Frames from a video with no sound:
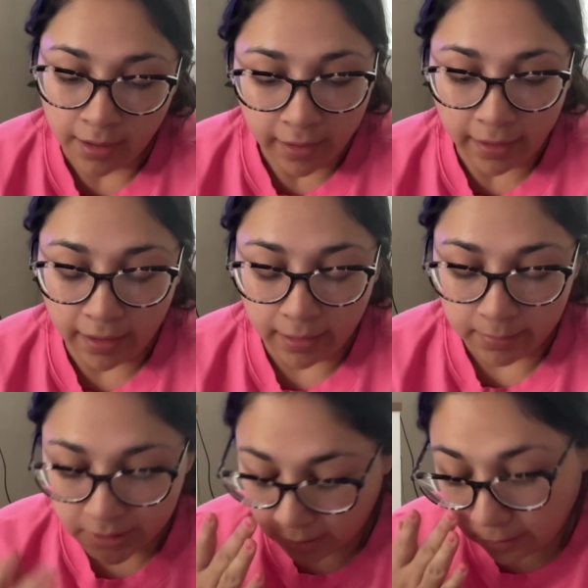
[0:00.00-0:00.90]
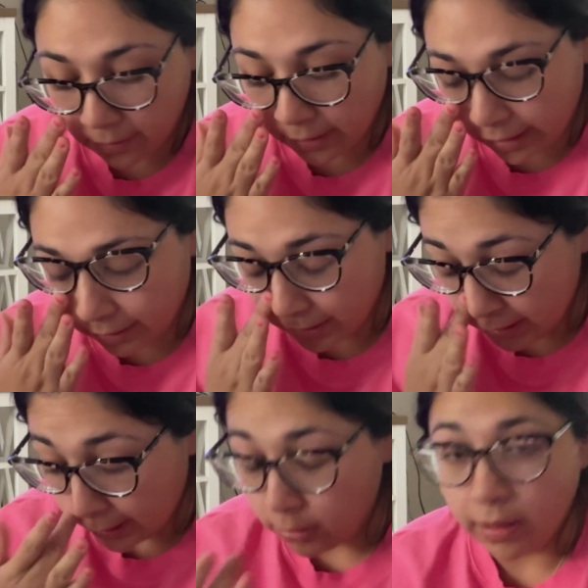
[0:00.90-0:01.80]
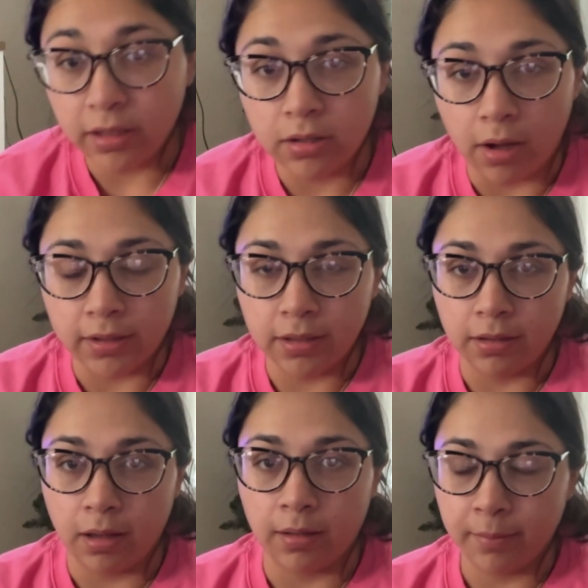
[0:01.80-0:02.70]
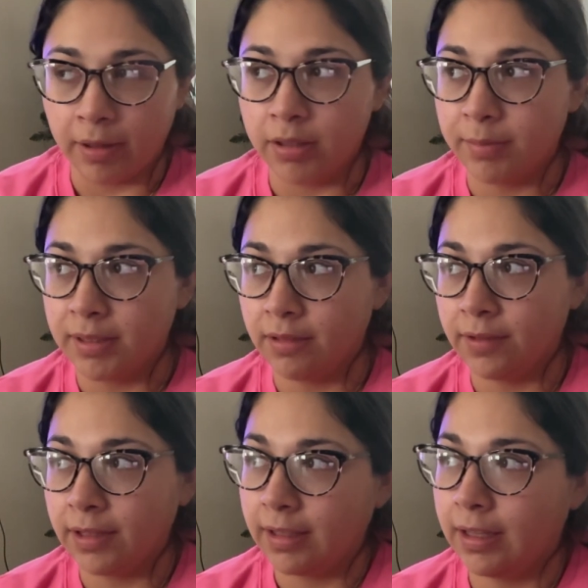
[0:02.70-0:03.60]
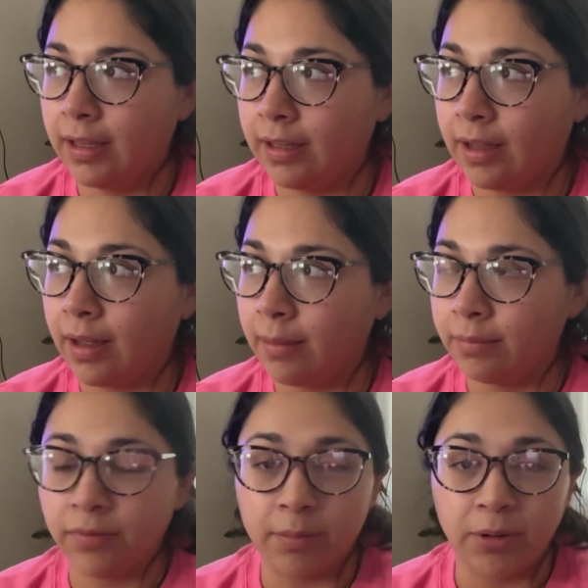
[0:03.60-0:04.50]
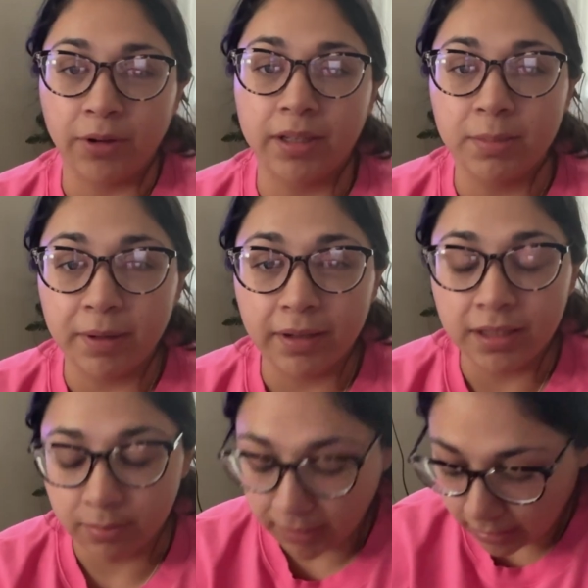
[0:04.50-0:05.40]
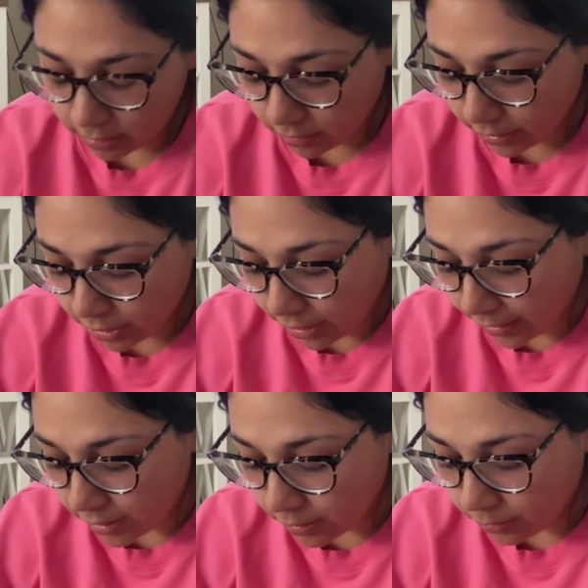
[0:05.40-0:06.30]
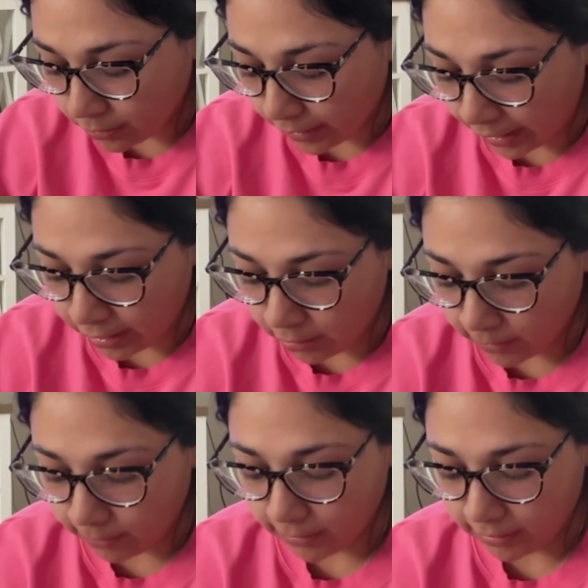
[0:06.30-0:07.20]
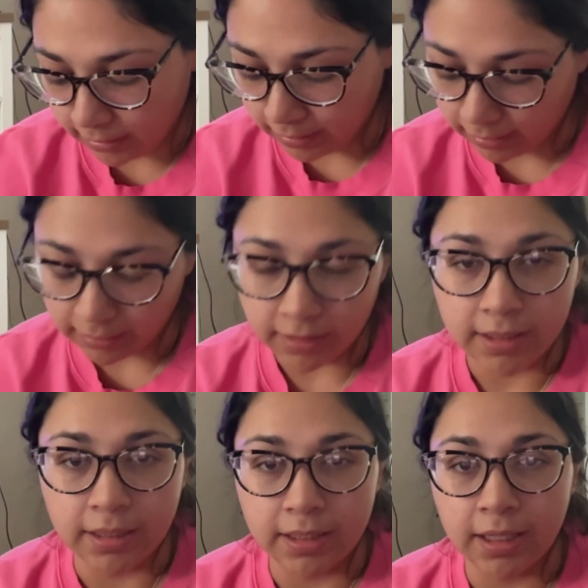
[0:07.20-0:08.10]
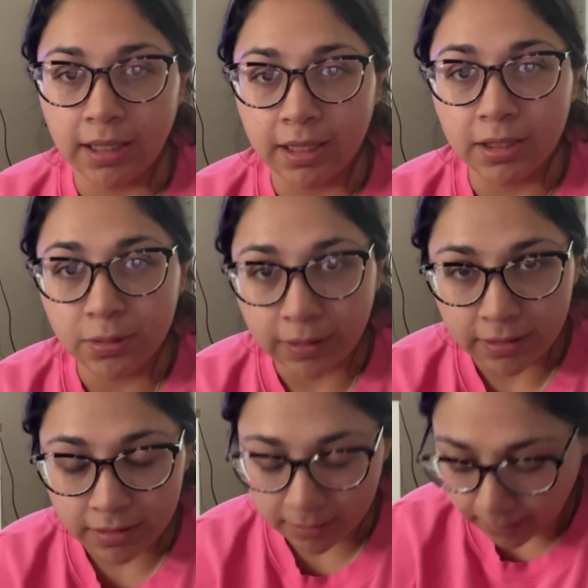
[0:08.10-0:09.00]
So I noticed that you had talked a lot about specifically from your experience because you teach high school and you work with like the CTE students.